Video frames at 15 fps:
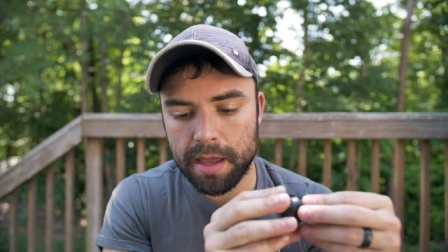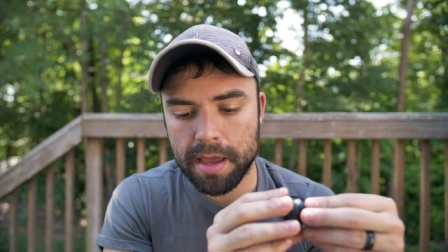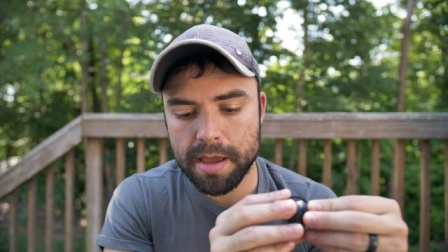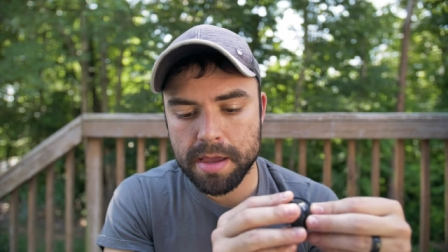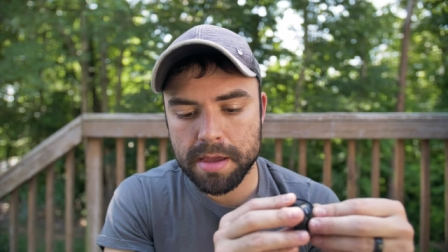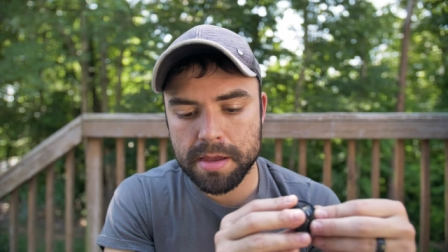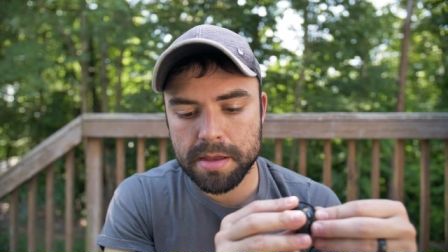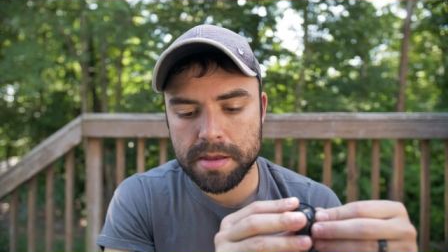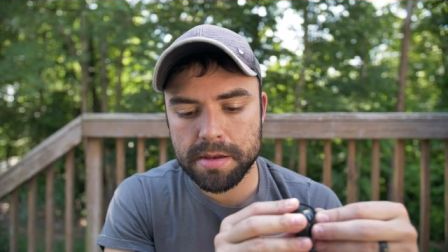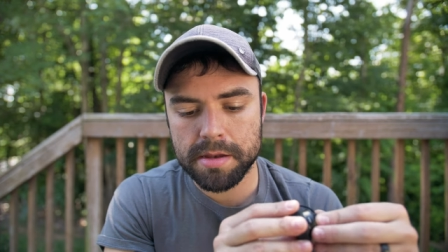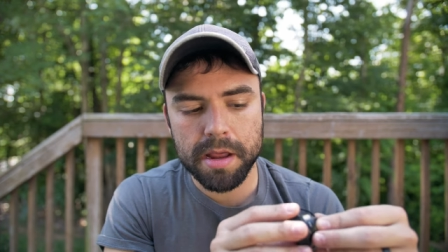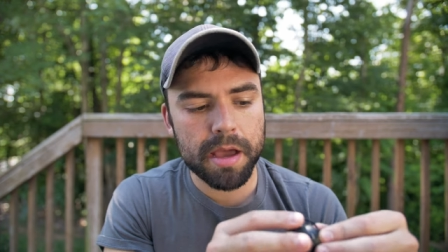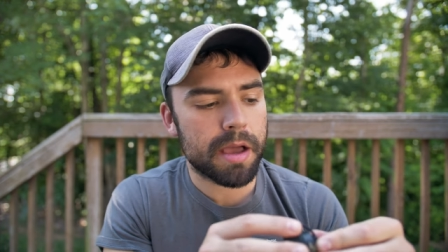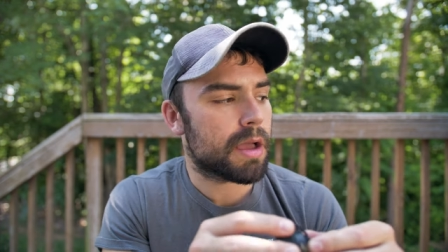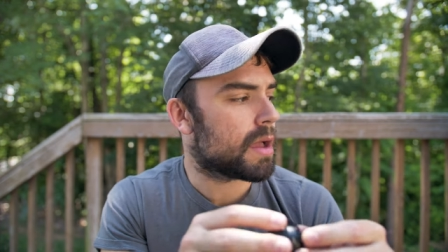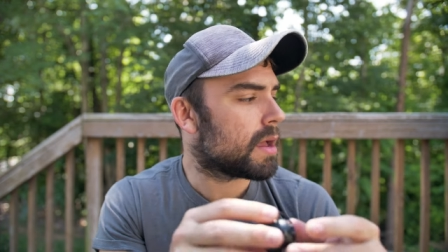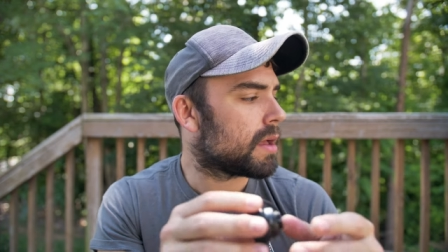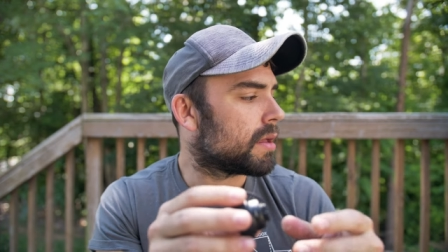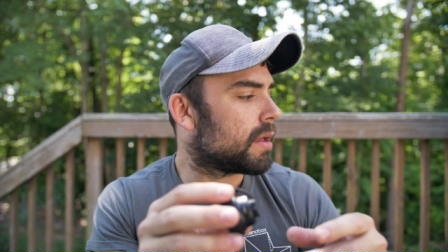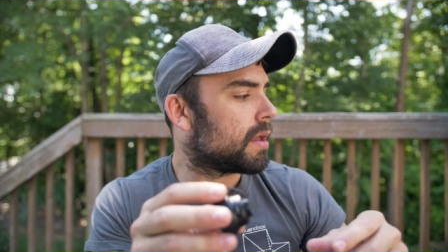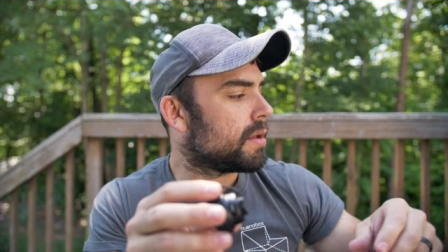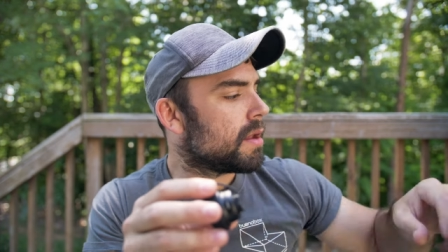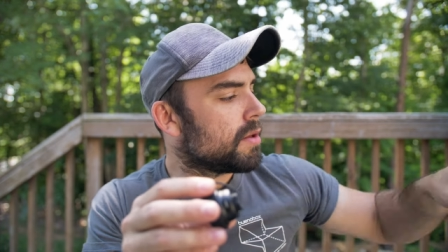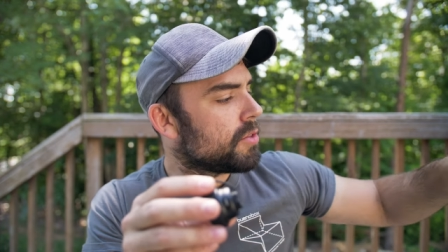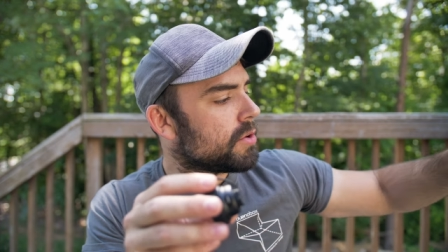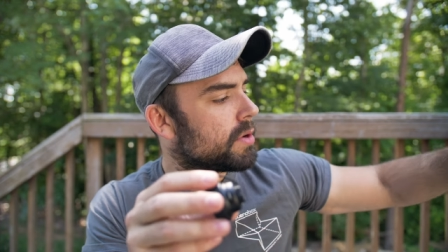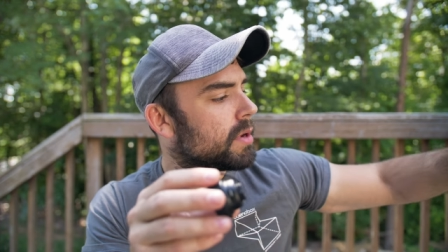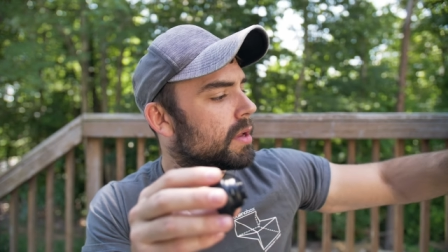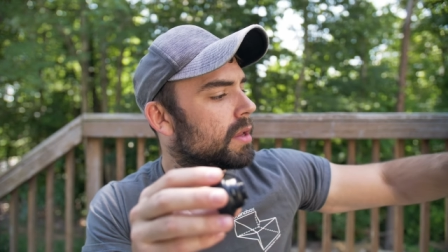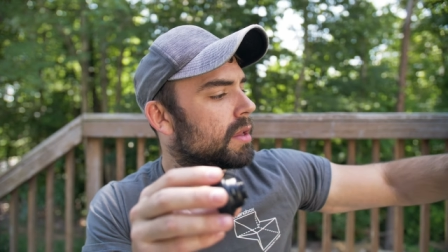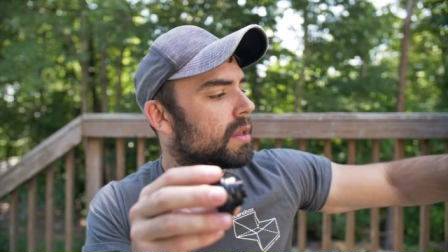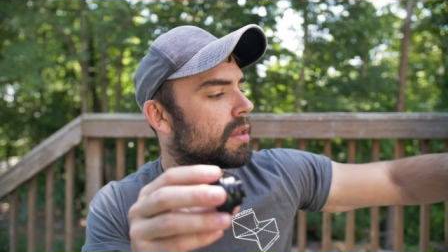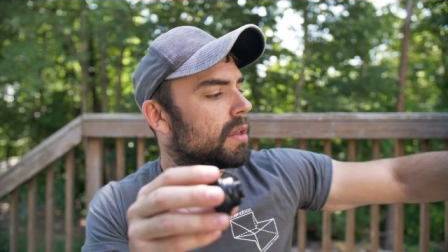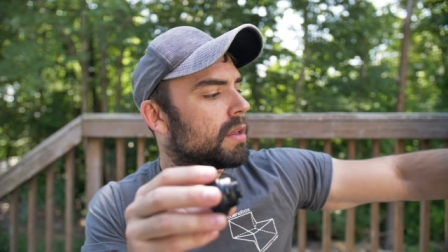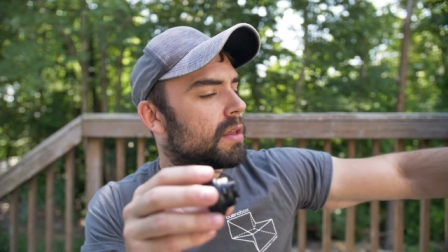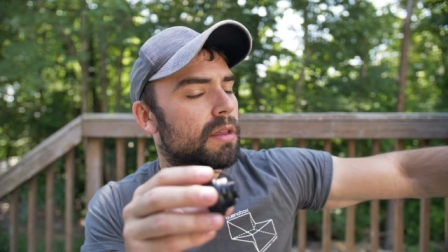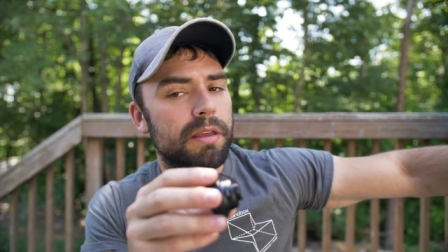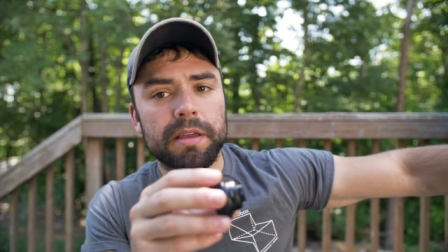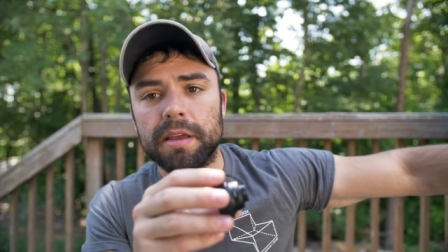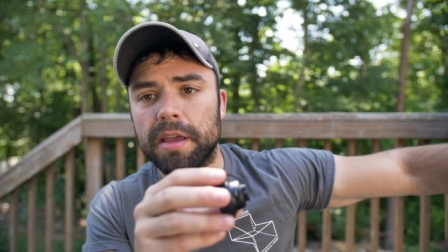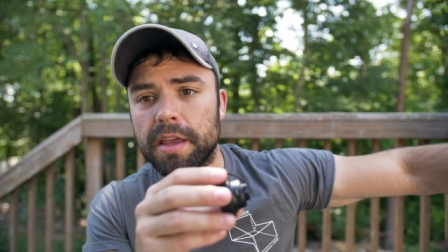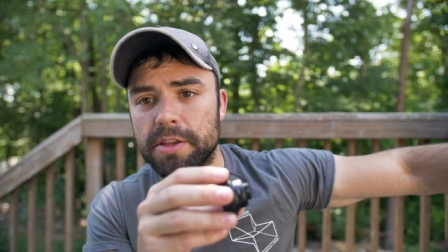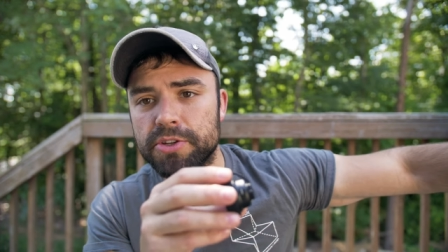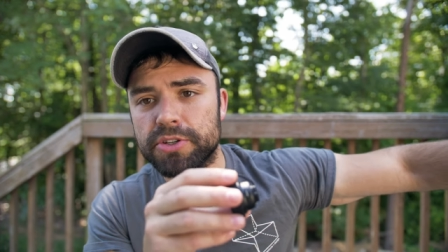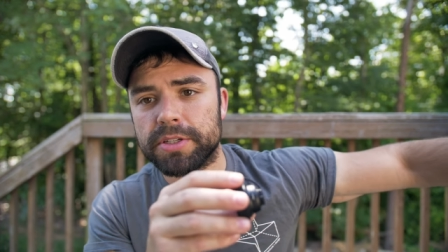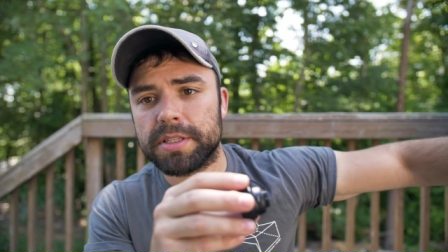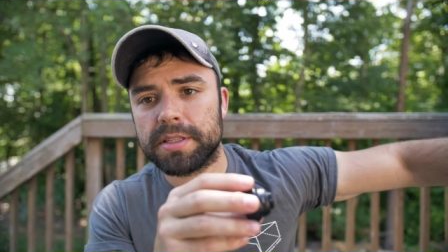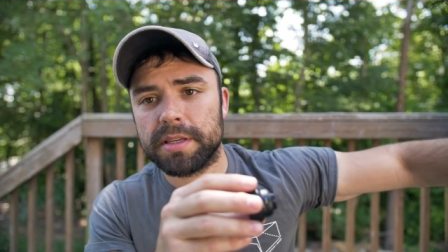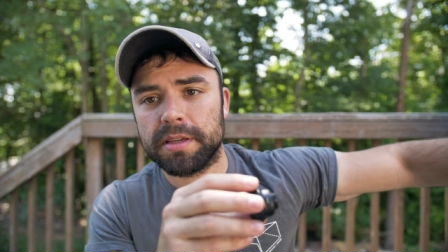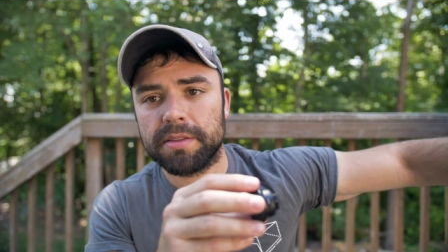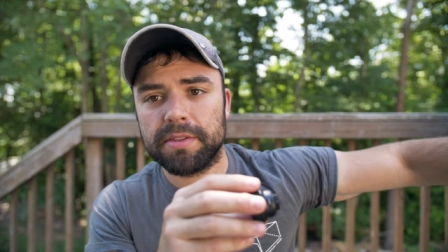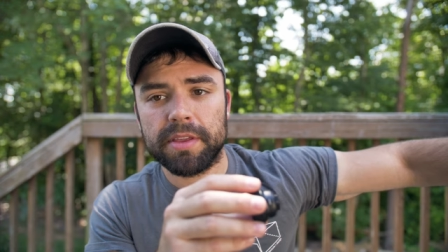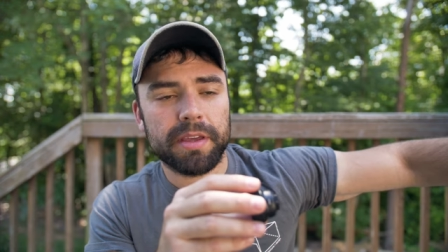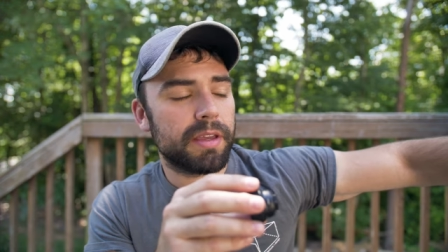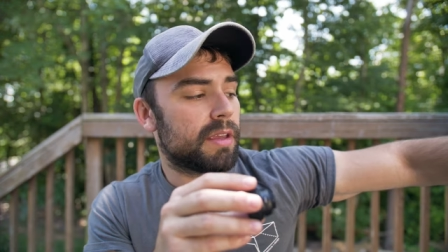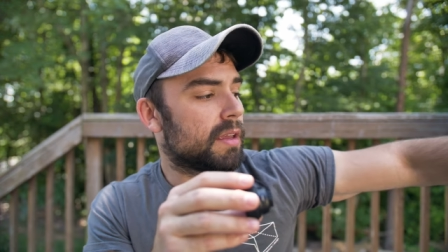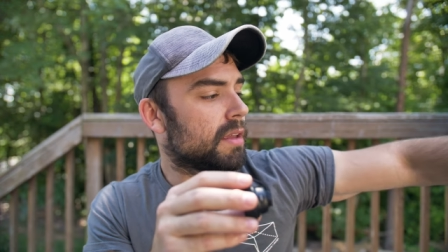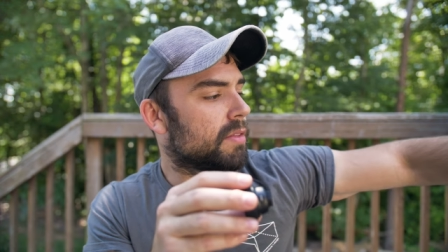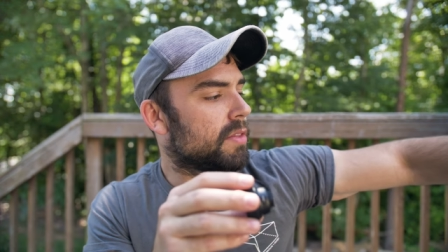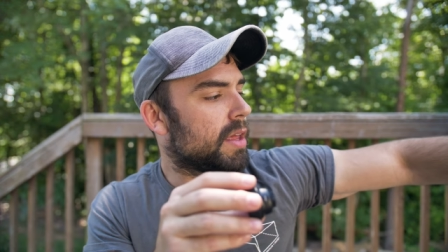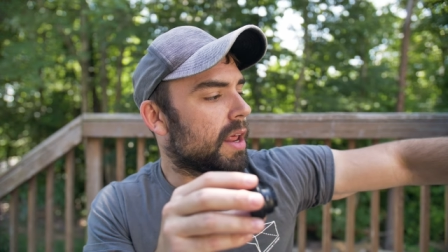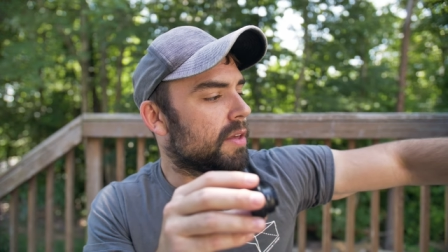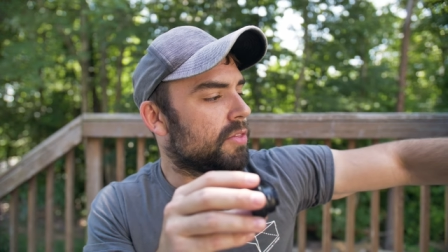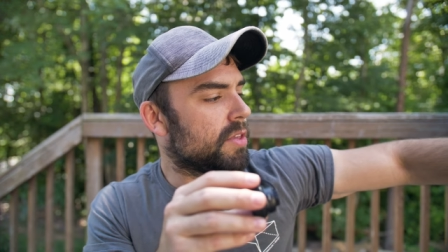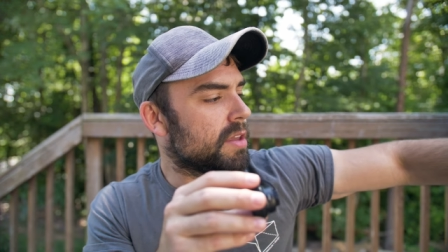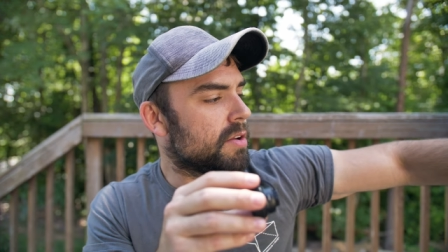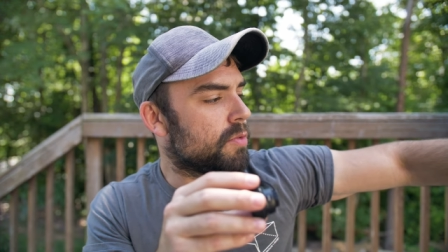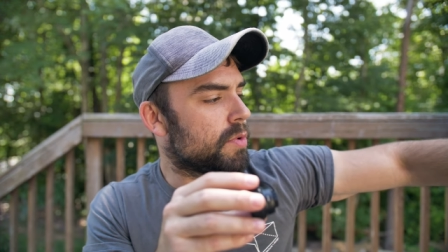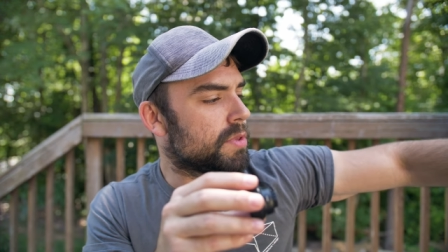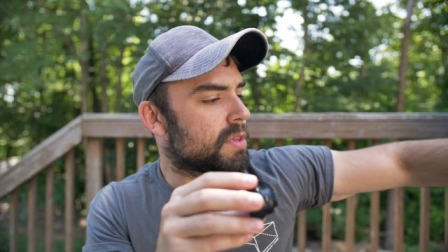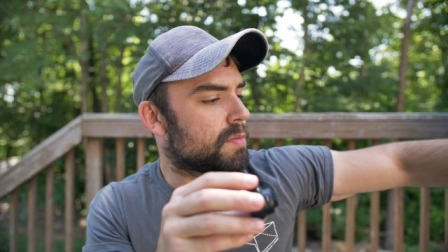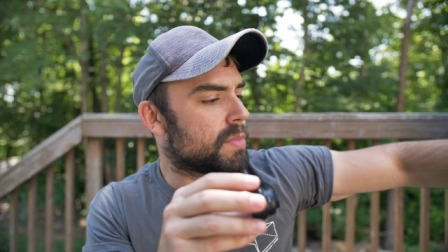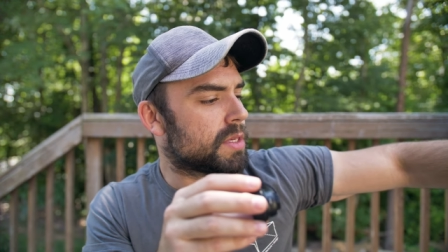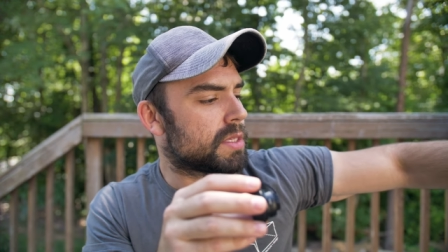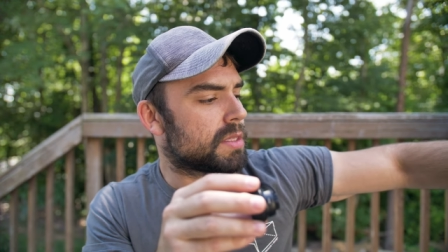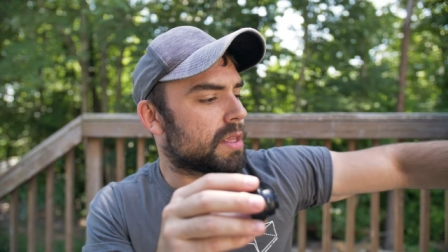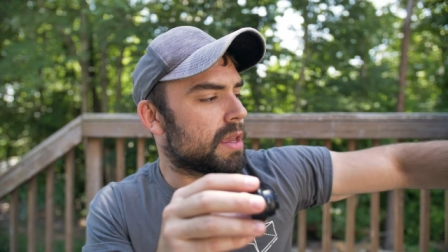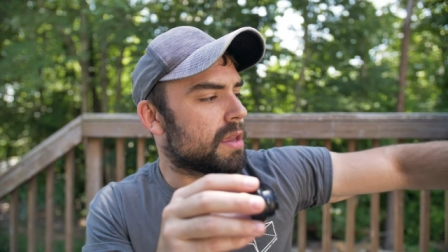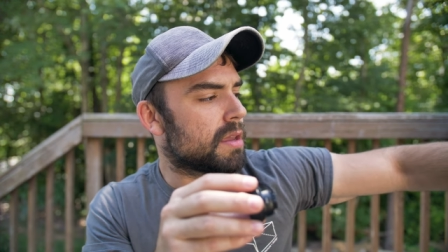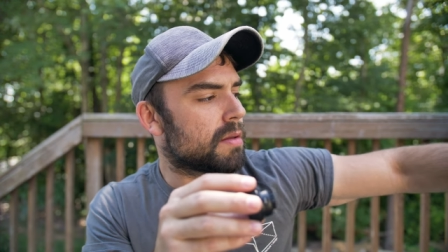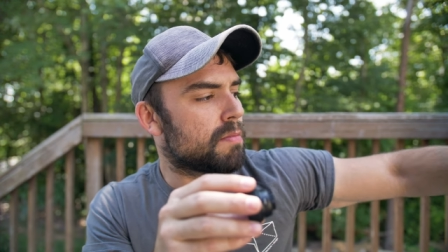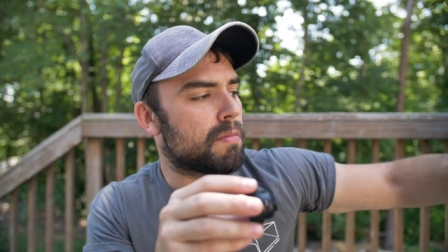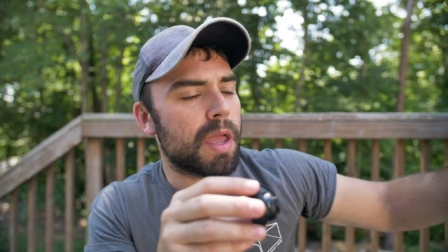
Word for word: And uh, another interesting thing that I think was a mistake.